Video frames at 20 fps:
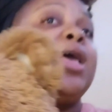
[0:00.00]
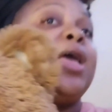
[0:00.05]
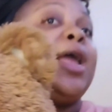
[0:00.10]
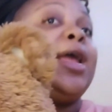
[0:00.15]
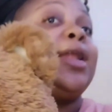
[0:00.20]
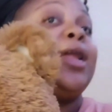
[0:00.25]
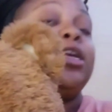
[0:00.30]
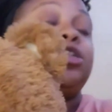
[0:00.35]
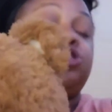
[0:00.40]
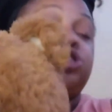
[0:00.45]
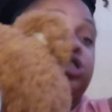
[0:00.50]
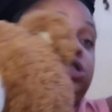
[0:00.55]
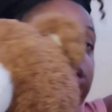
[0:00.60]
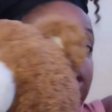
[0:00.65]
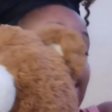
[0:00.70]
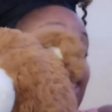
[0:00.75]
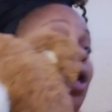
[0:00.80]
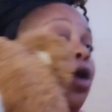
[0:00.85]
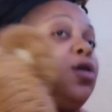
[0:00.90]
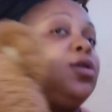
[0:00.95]
and I just
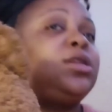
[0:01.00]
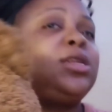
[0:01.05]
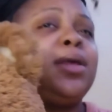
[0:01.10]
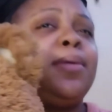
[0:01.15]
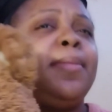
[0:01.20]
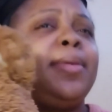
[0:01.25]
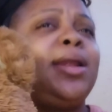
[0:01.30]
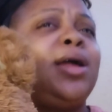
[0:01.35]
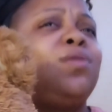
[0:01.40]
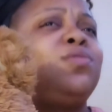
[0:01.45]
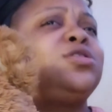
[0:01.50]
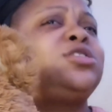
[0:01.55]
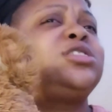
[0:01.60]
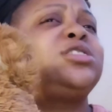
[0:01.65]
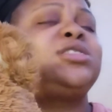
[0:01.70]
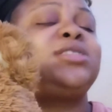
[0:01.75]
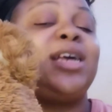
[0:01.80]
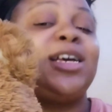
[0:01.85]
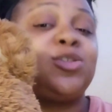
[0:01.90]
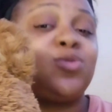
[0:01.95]
held him, and
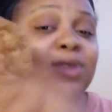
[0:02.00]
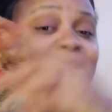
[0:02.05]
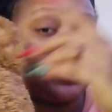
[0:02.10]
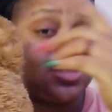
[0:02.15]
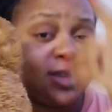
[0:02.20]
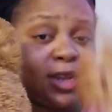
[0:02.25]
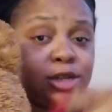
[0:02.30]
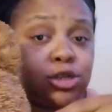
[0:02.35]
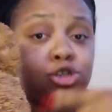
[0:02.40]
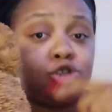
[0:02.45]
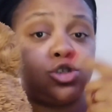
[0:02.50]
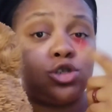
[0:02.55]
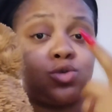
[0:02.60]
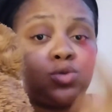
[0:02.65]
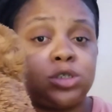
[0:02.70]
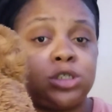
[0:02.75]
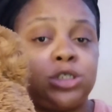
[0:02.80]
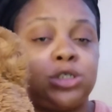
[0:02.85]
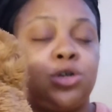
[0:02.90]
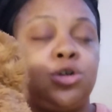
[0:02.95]
that's when I started to do the
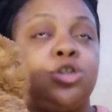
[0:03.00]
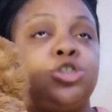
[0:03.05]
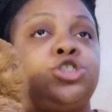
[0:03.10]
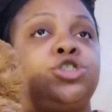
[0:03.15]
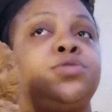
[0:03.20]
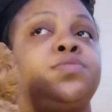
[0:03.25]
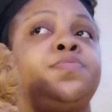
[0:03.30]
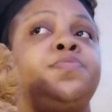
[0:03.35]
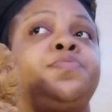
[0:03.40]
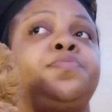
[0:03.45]
research.